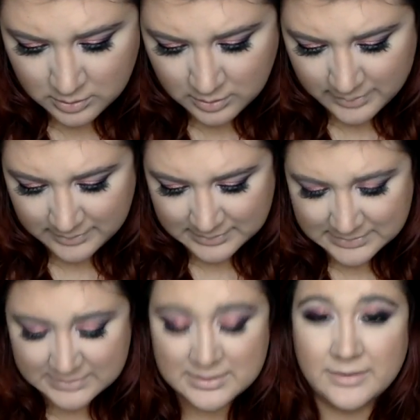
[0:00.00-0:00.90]
I think this
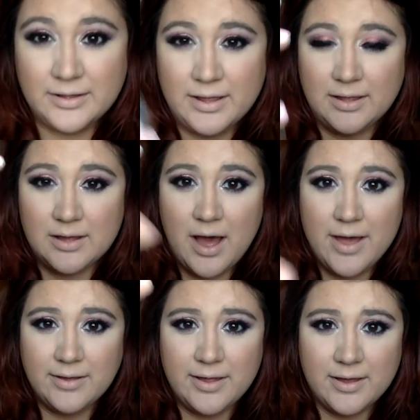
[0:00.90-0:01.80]
is Sunlight.
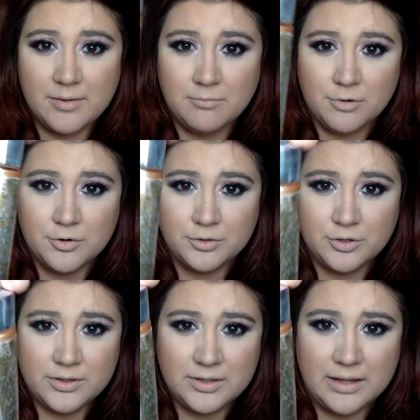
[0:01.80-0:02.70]
I like
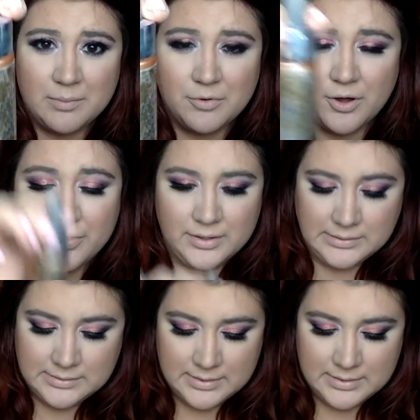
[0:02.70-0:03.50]
look at the label on this.